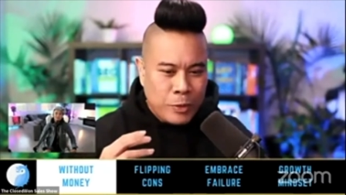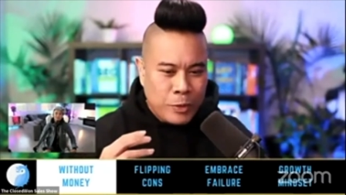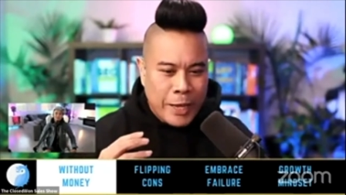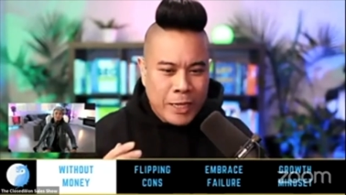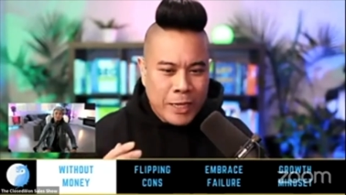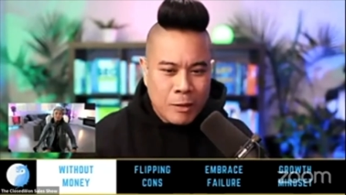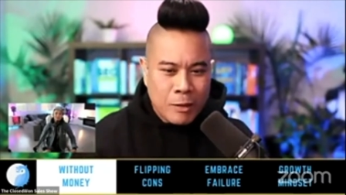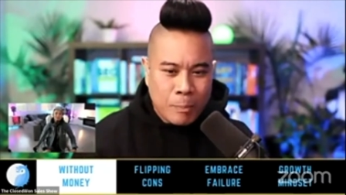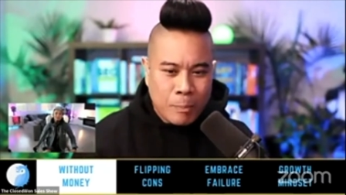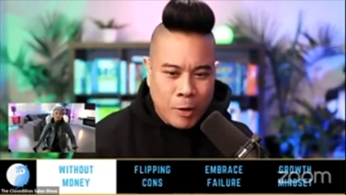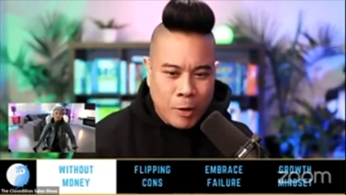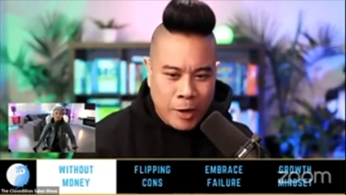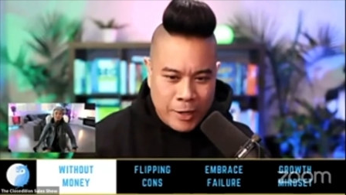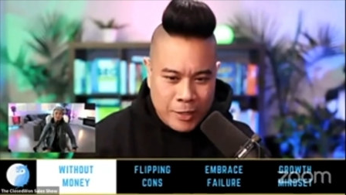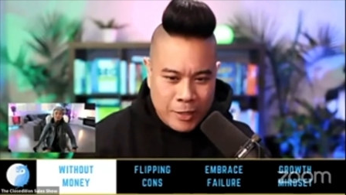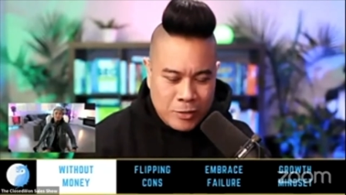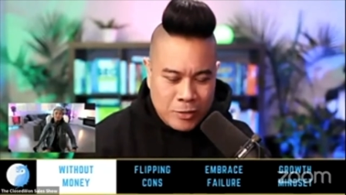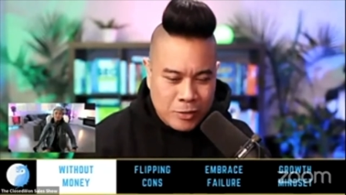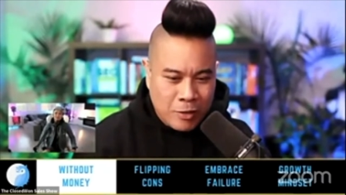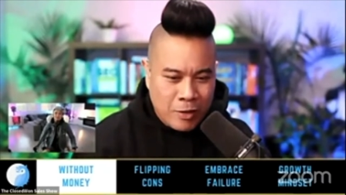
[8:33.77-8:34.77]
nightclub
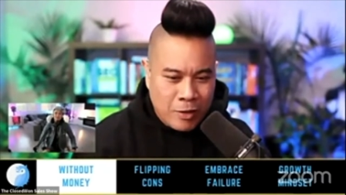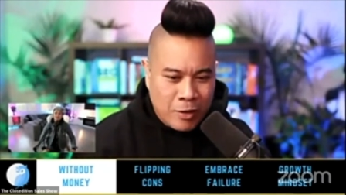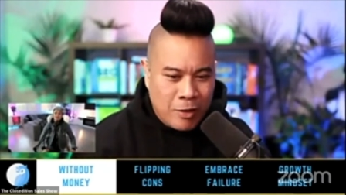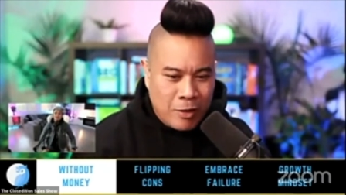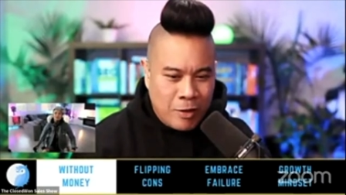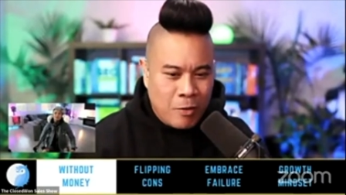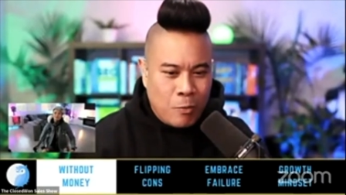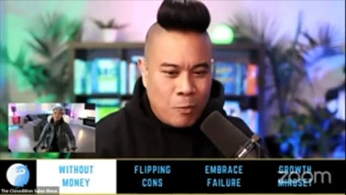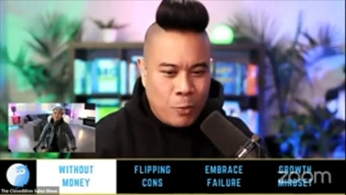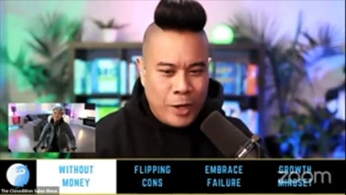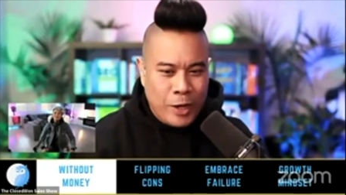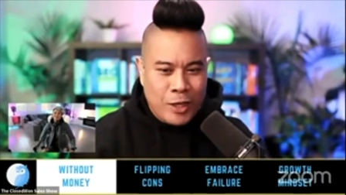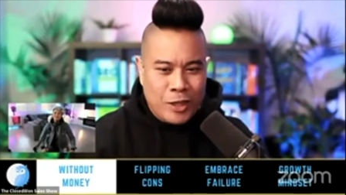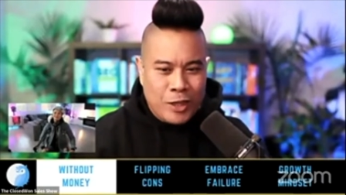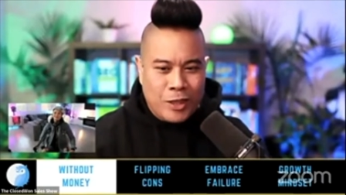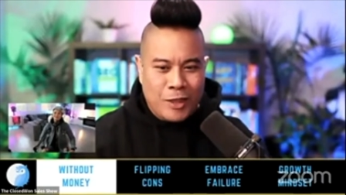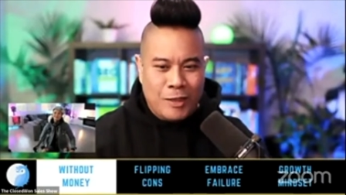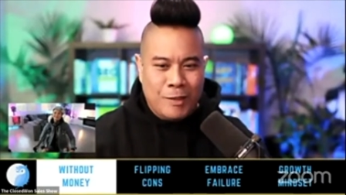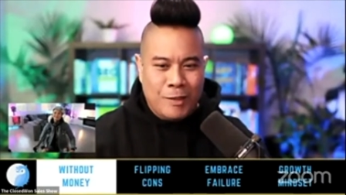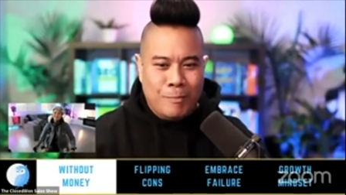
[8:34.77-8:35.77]
parties
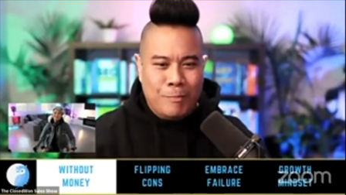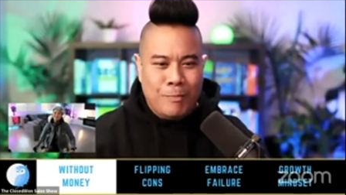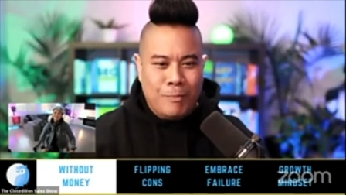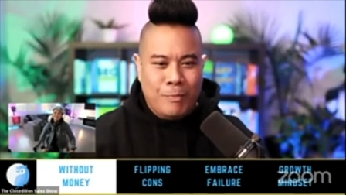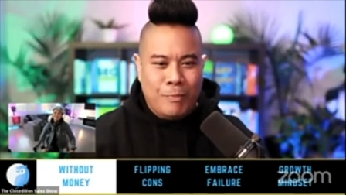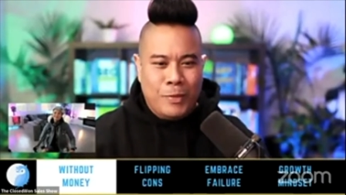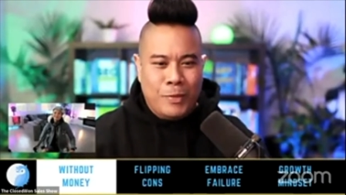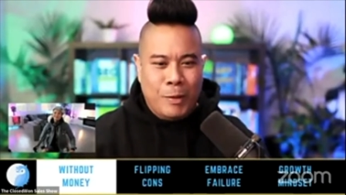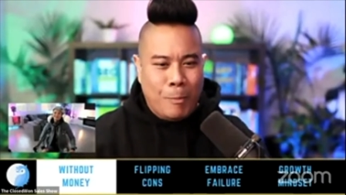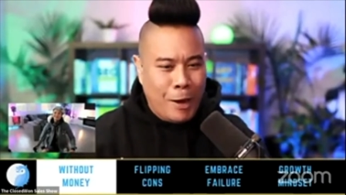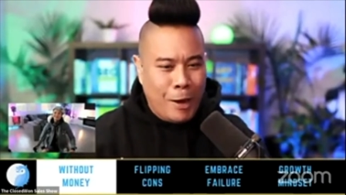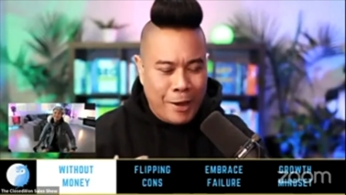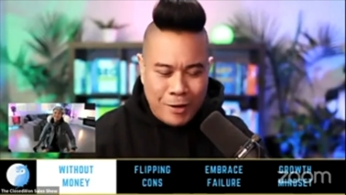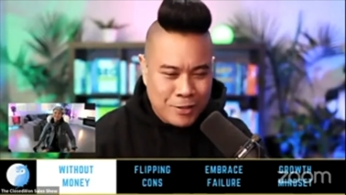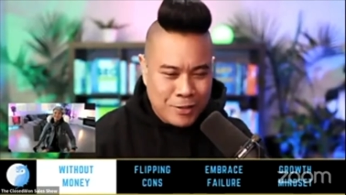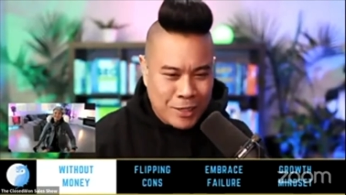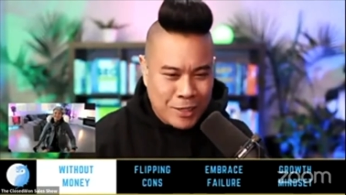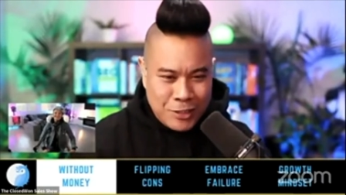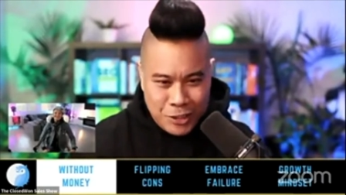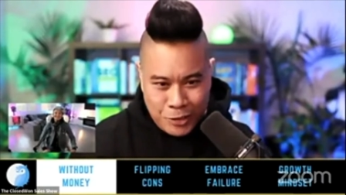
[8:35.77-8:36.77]
with the
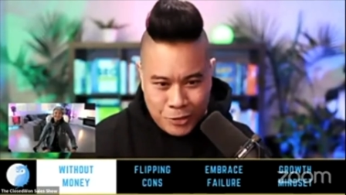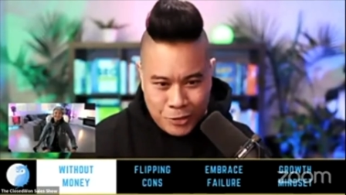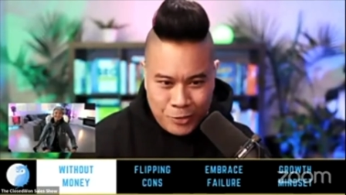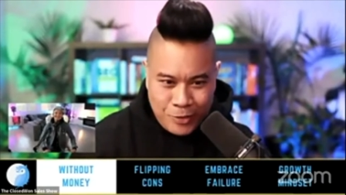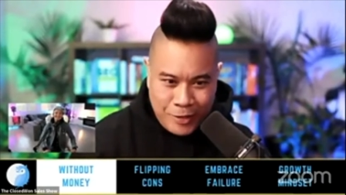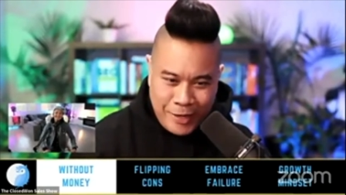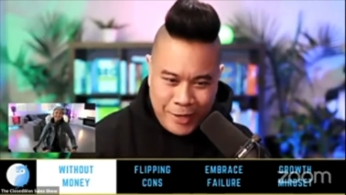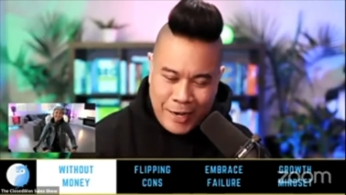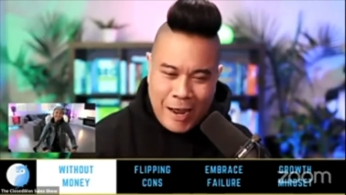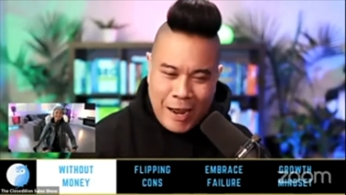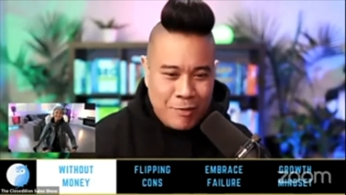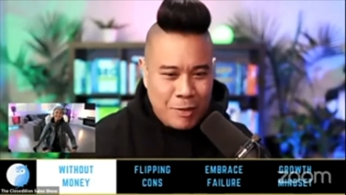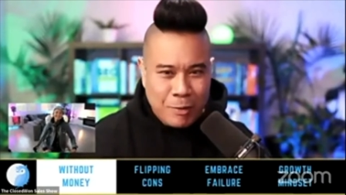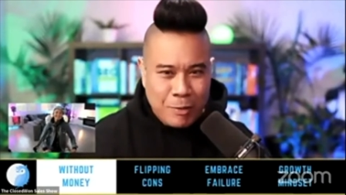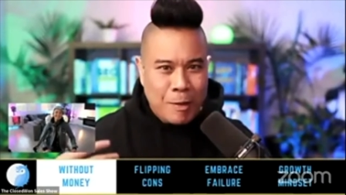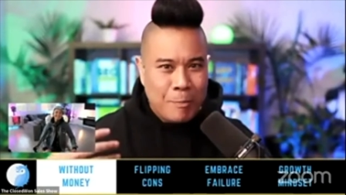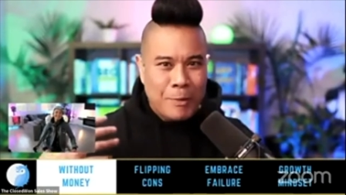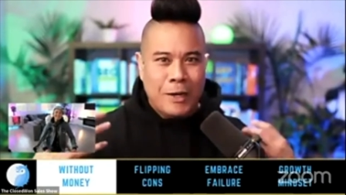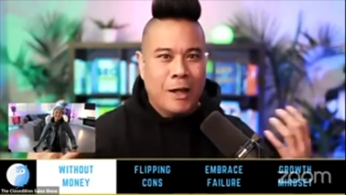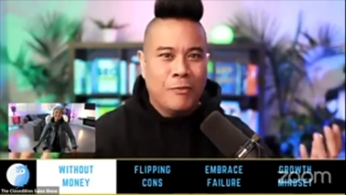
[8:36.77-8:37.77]
models I shoot and have them
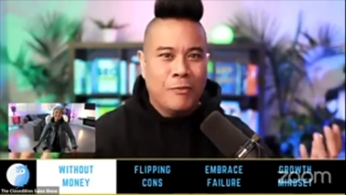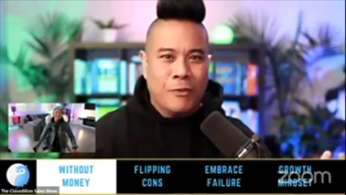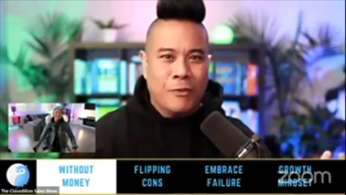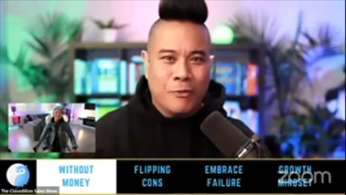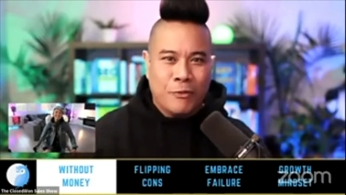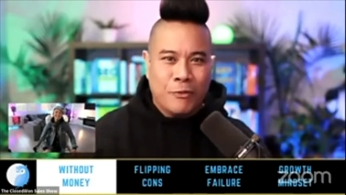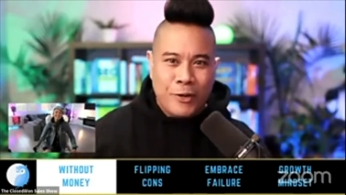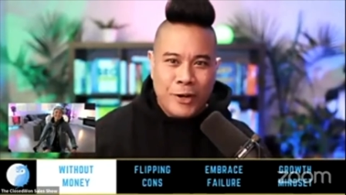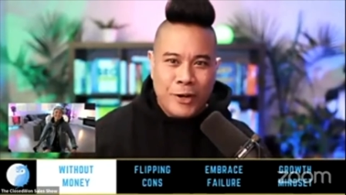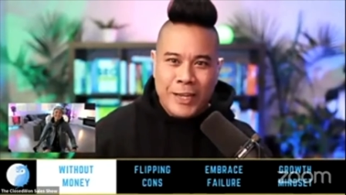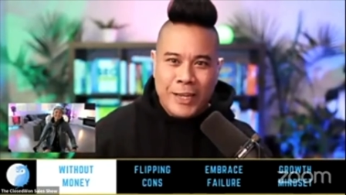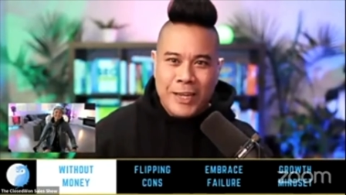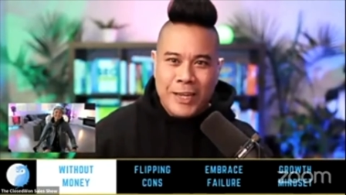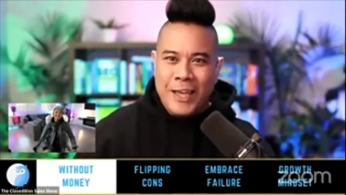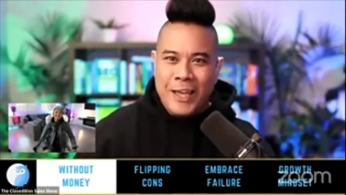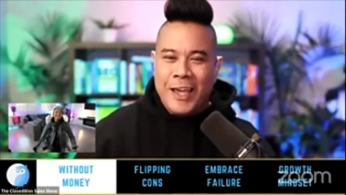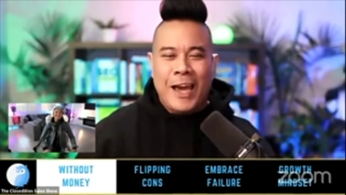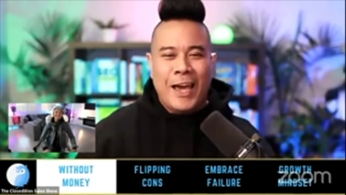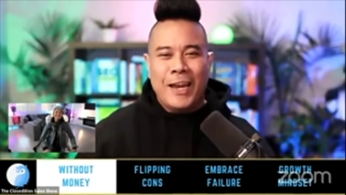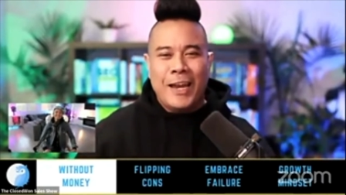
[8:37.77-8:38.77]
come in all for free.
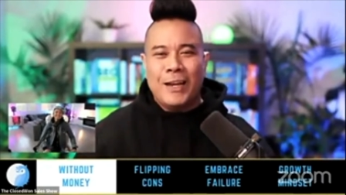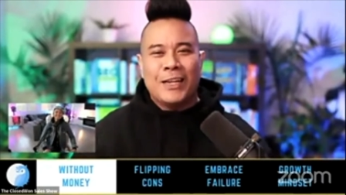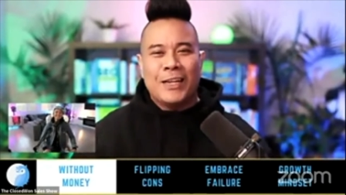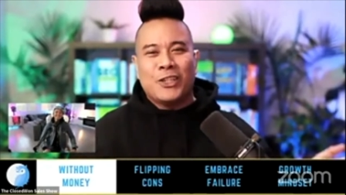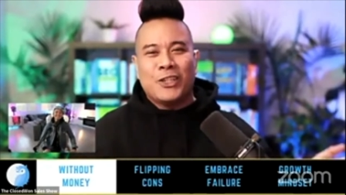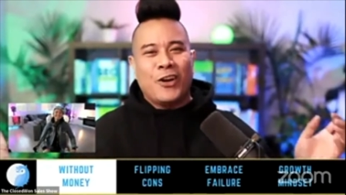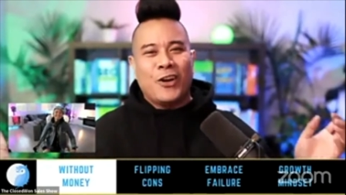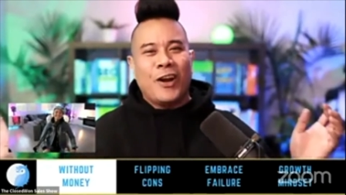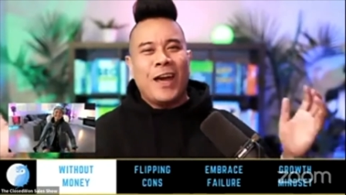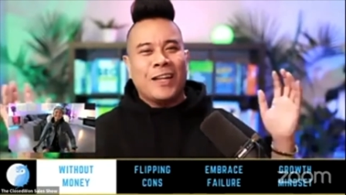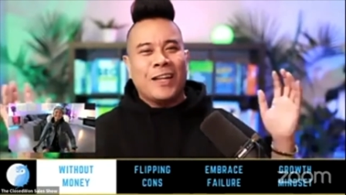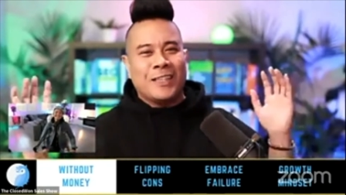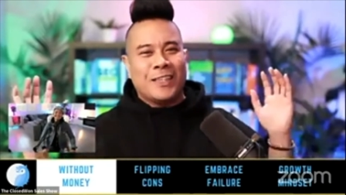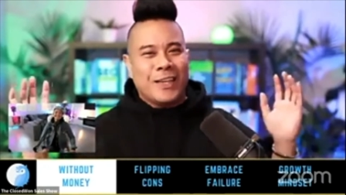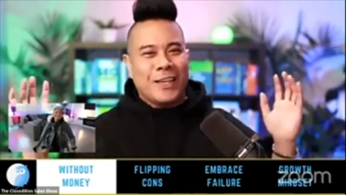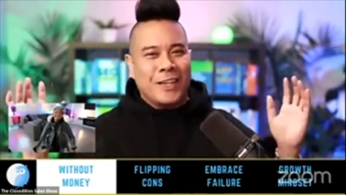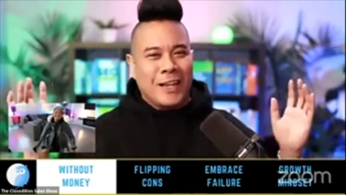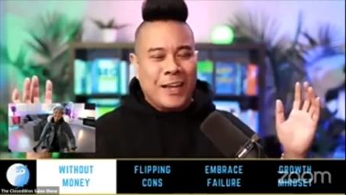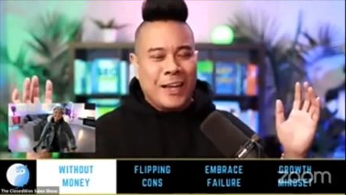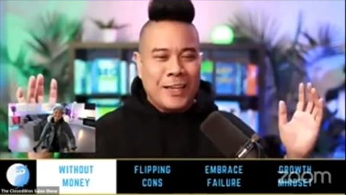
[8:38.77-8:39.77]
And it
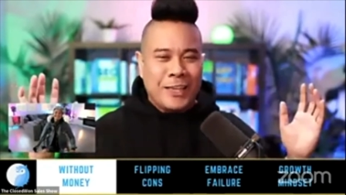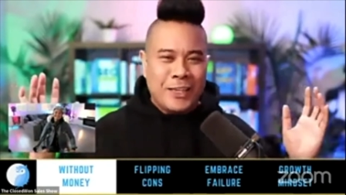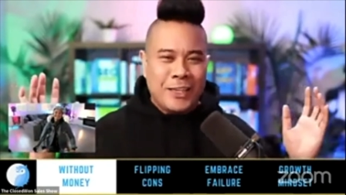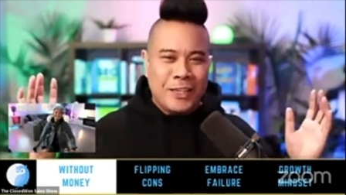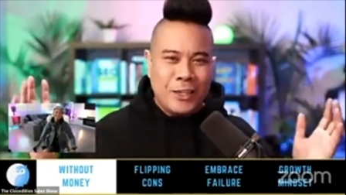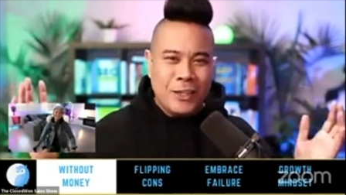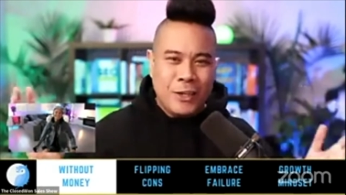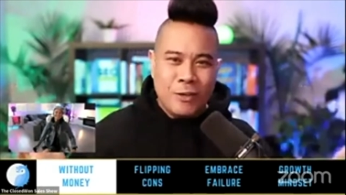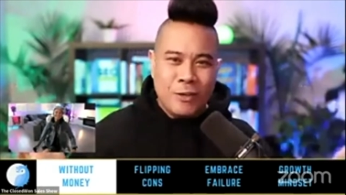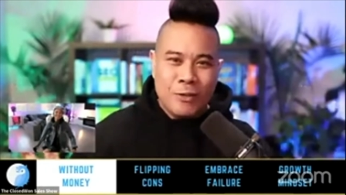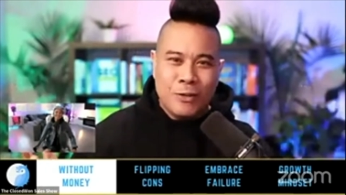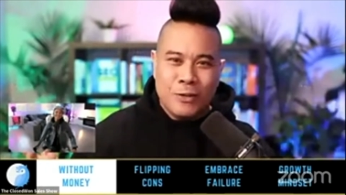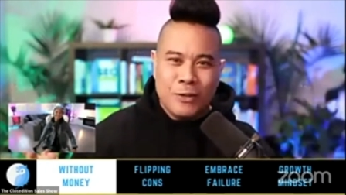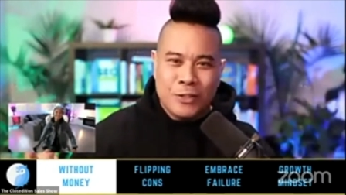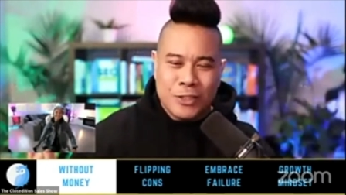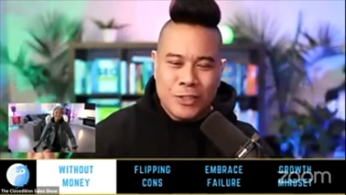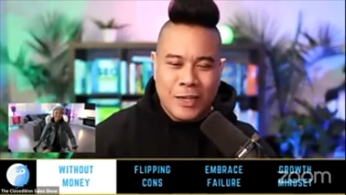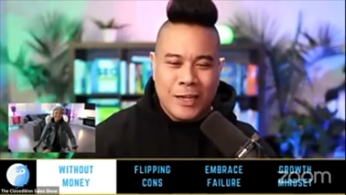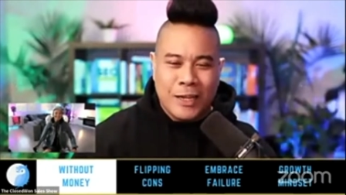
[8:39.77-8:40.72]
attracted a huge,